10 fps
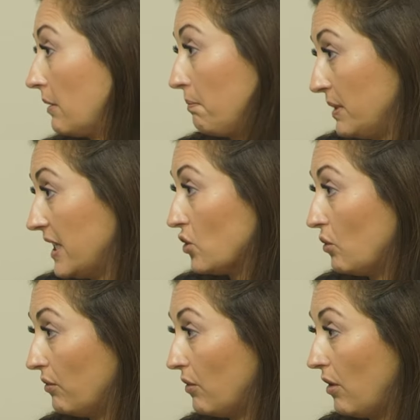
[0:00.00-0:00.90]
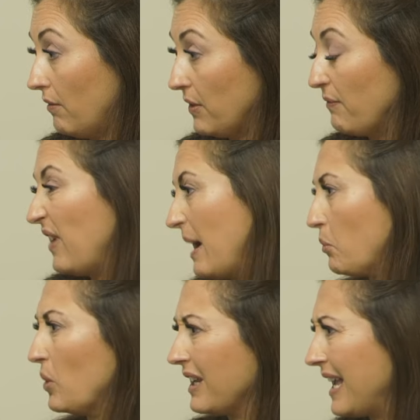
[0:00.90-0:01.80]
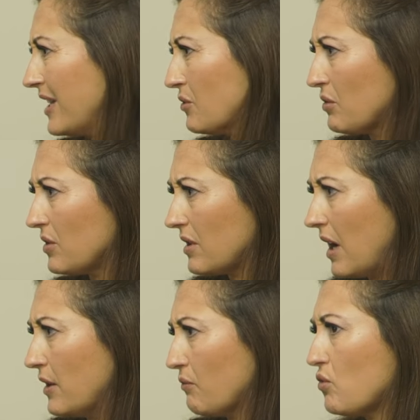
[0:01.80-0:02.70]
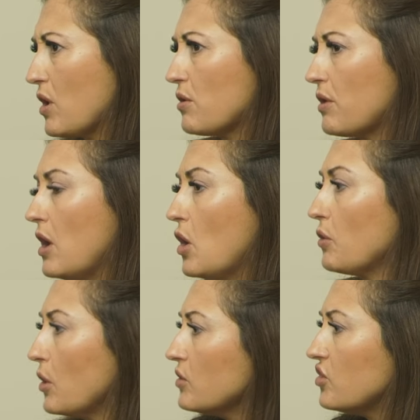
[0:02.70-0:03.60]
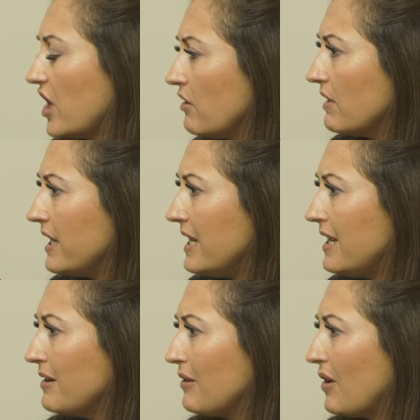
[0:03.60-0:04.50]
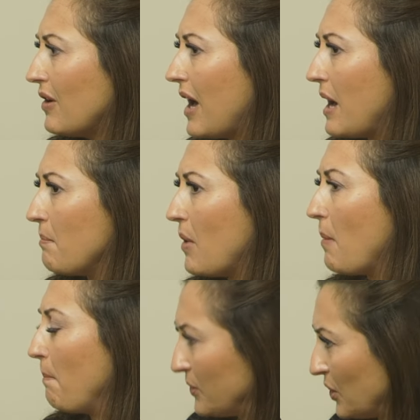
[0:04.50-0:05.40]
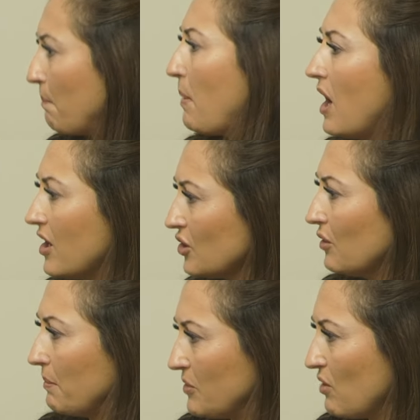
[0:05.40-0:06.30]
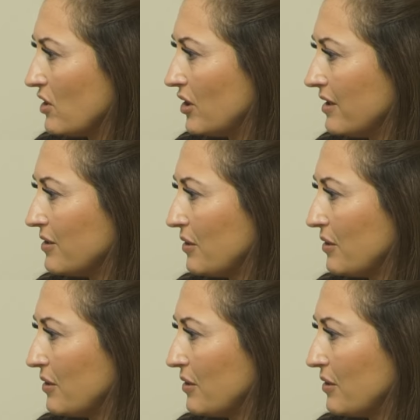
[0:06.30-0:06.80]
potential of the flap with a cancerous kind of growth, those generally are sort of partial obstructions.